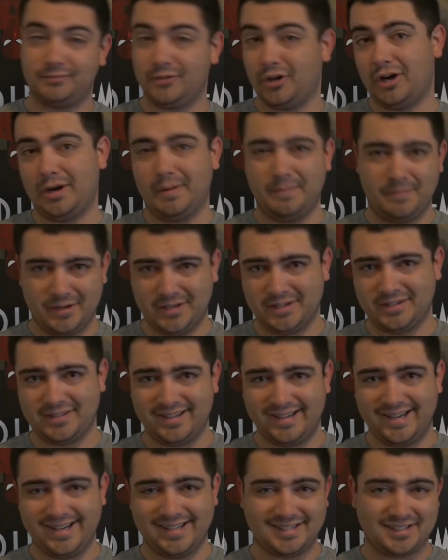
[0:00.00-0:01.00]

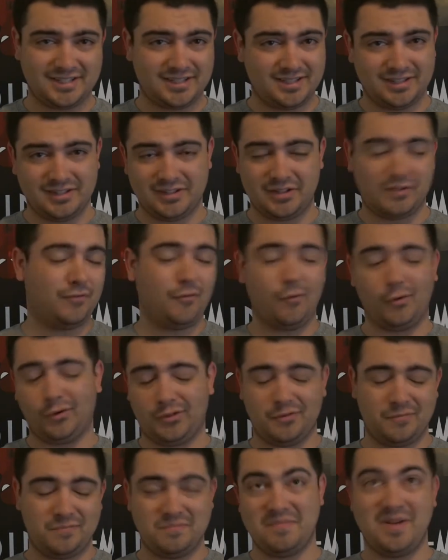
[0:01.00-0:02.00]
Obviously, it's the fourth
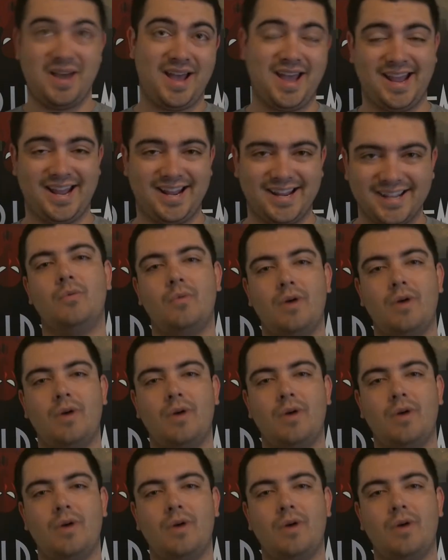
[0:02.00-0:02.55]
of May.